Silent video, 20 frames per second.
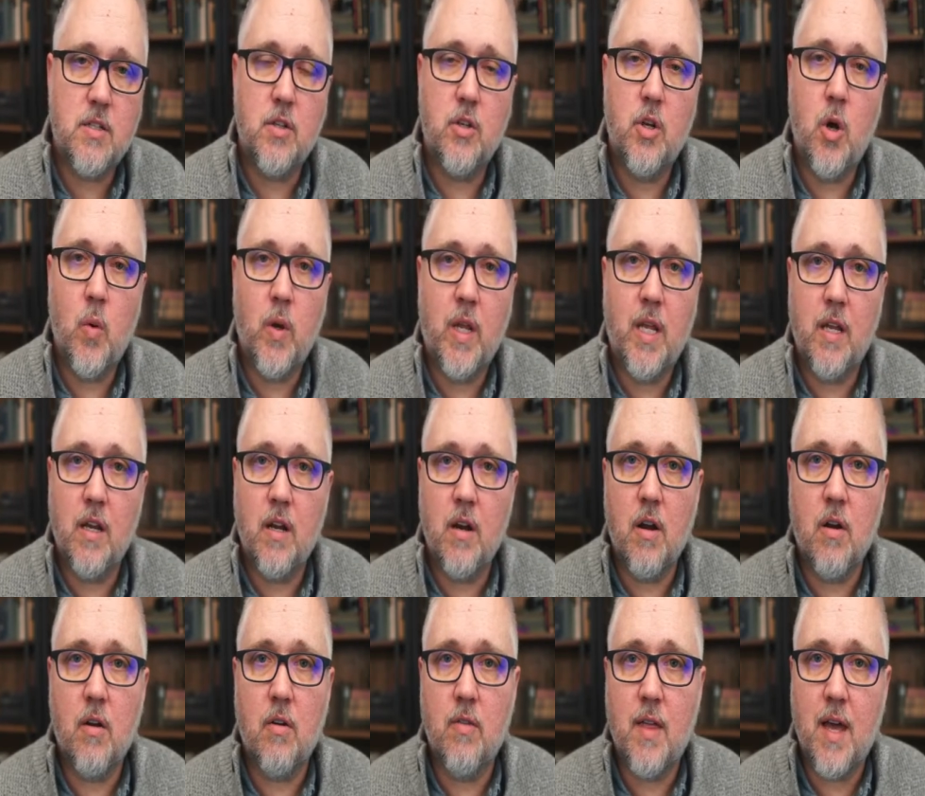You don't
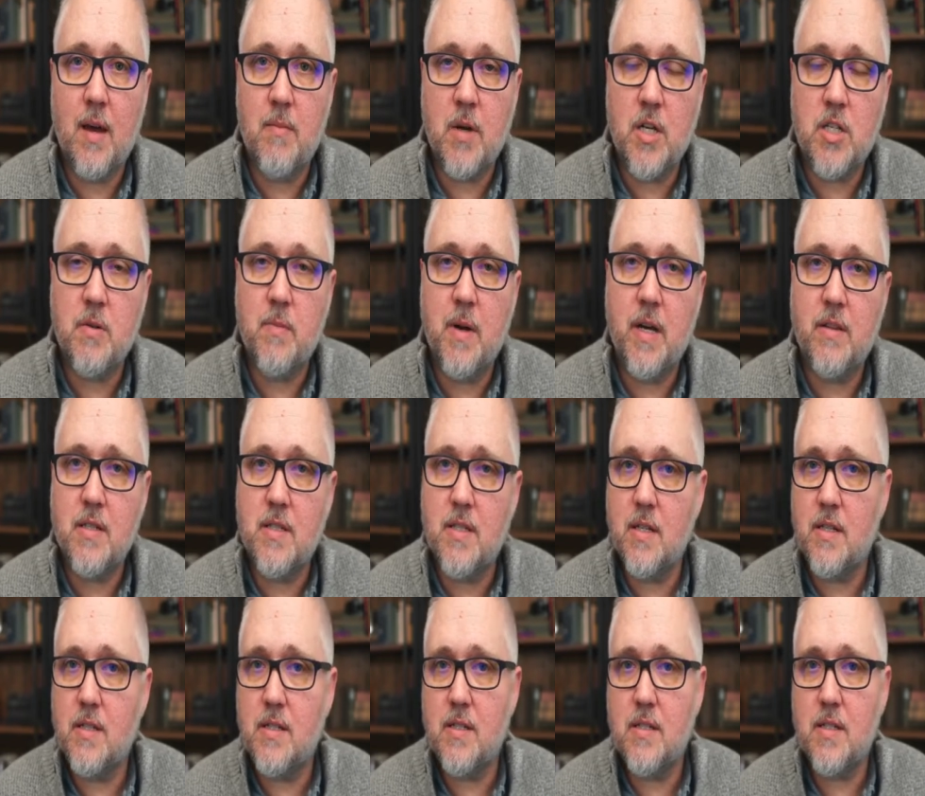hear that much about the
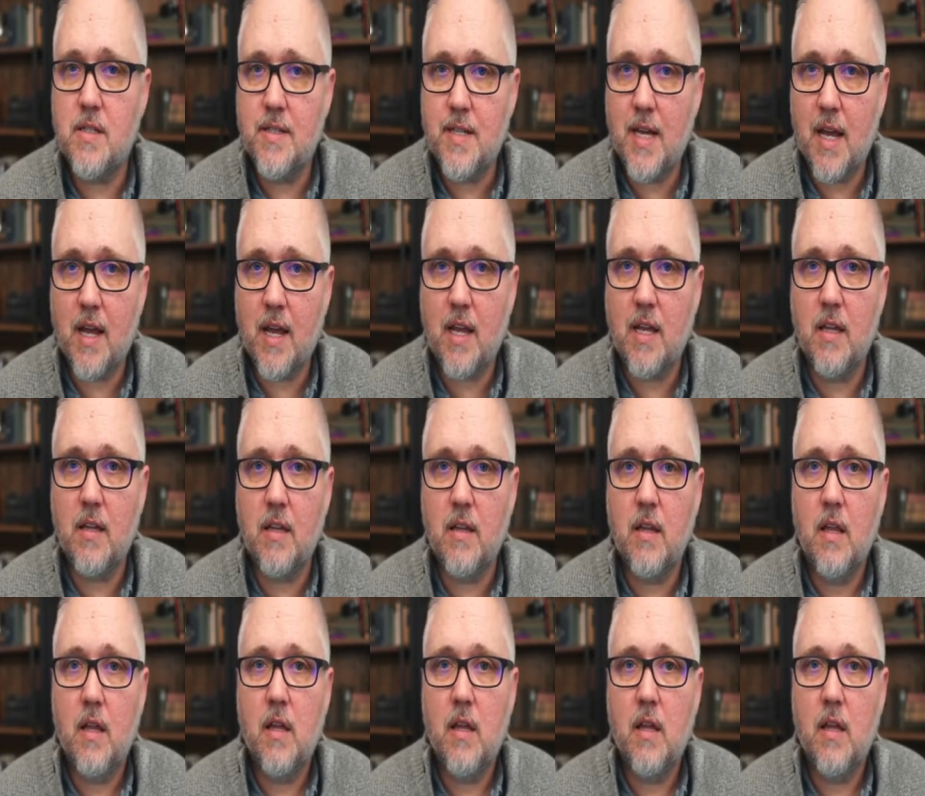citizens attacking